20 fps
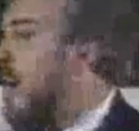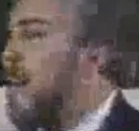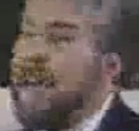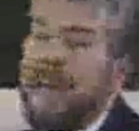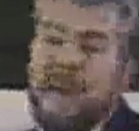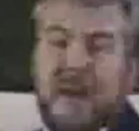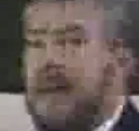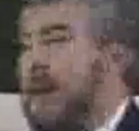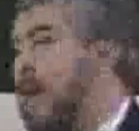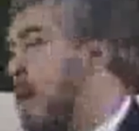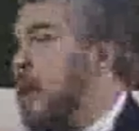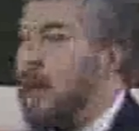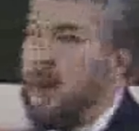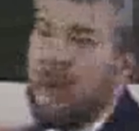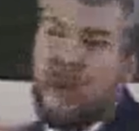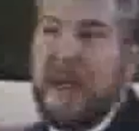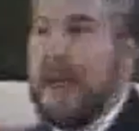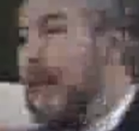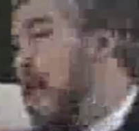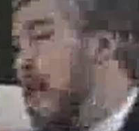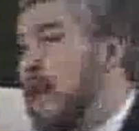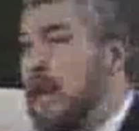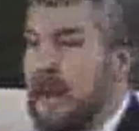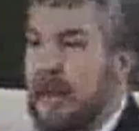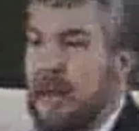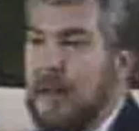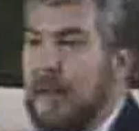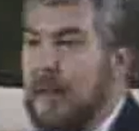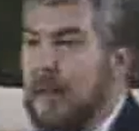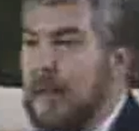they aren't going to go ahead.
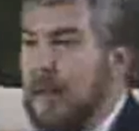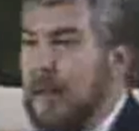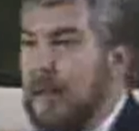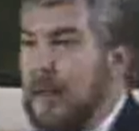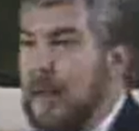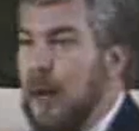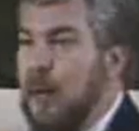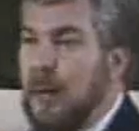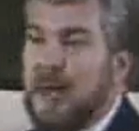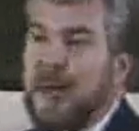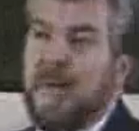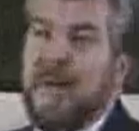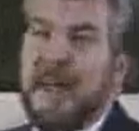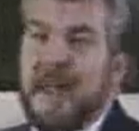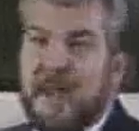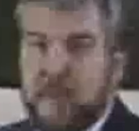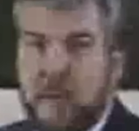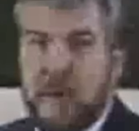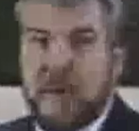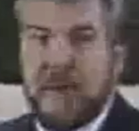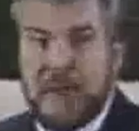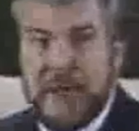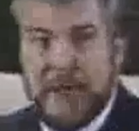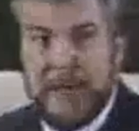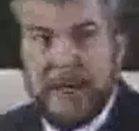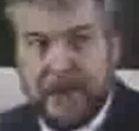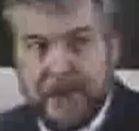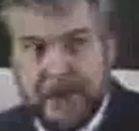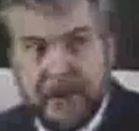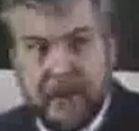Now, which makes more
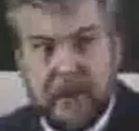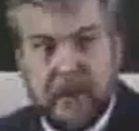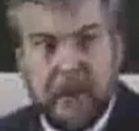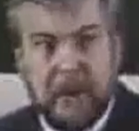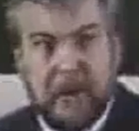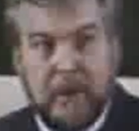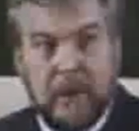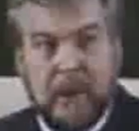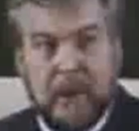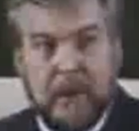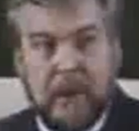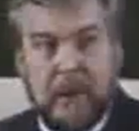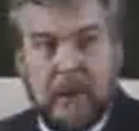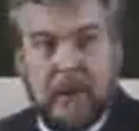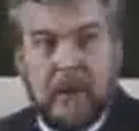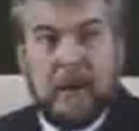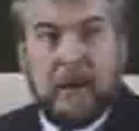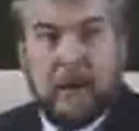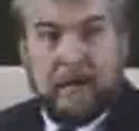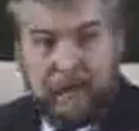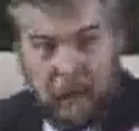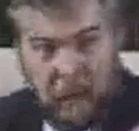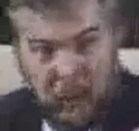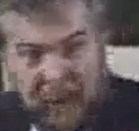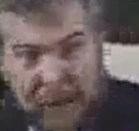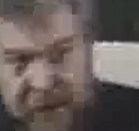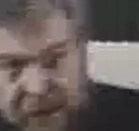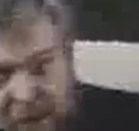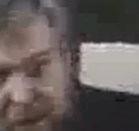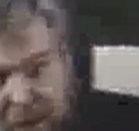sense? Of
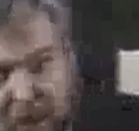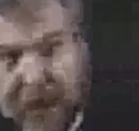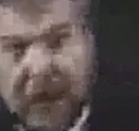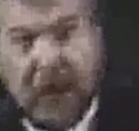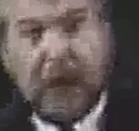course, to talk